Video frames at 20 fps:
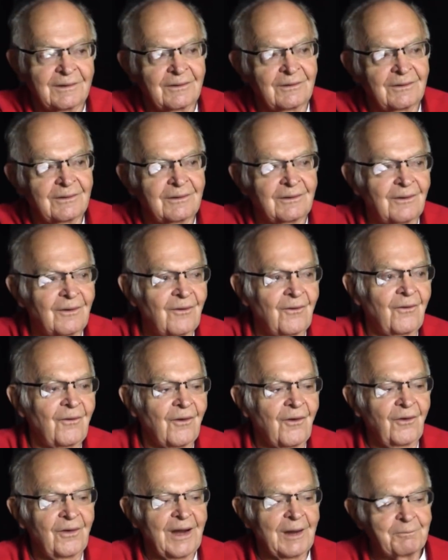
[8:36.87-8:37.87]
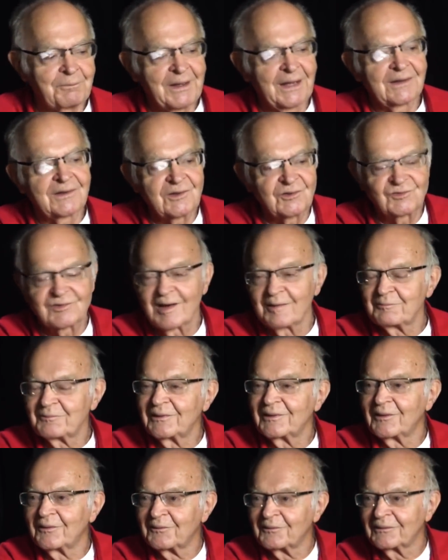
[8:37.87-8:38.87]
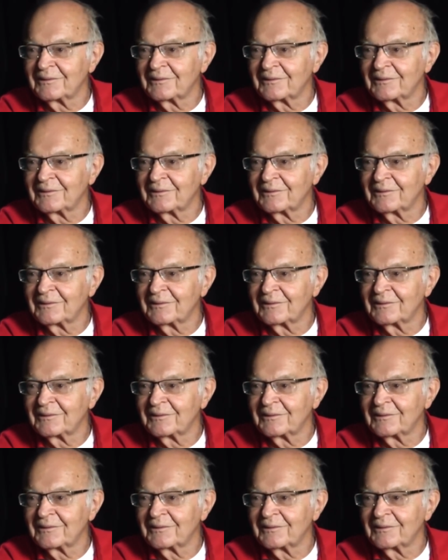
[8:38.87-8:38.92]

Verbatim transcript: just do oh, it. Oh yeah, pick this up, you know.